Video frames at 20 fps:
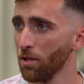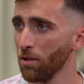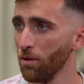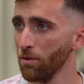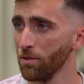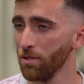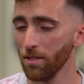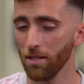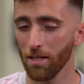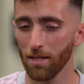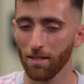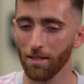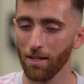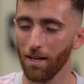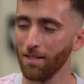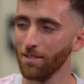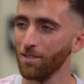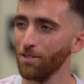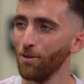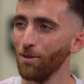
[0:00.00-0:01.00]
closely,
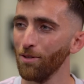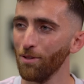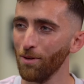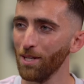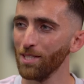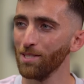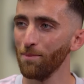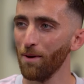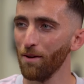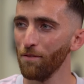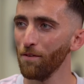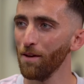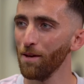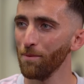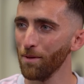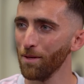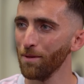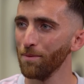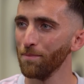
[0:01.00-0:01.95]
and so did the rest of my family.